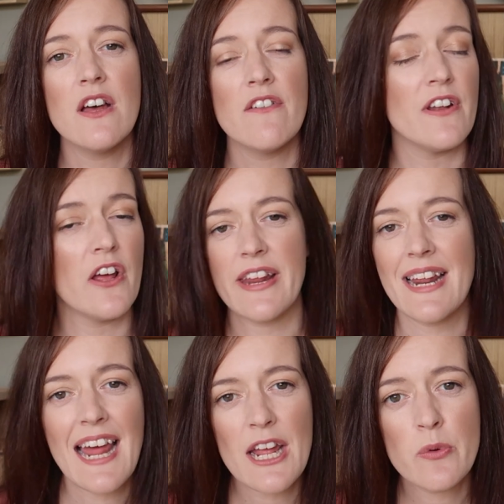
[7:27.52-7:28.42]
for learning
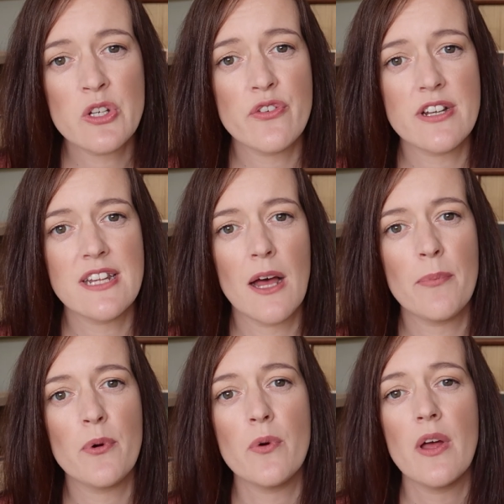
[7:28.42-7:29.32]
a language, for
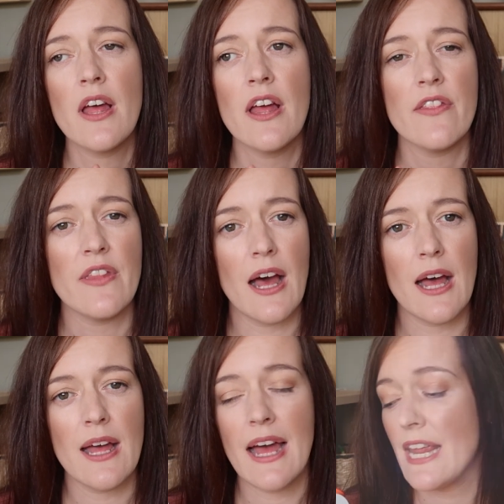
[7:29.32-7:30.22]
example,
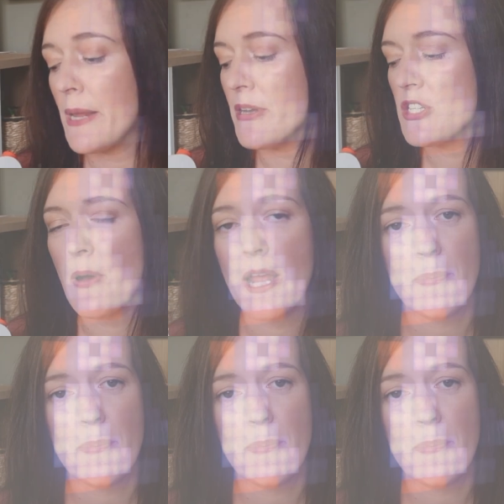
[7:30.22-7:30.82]
an image might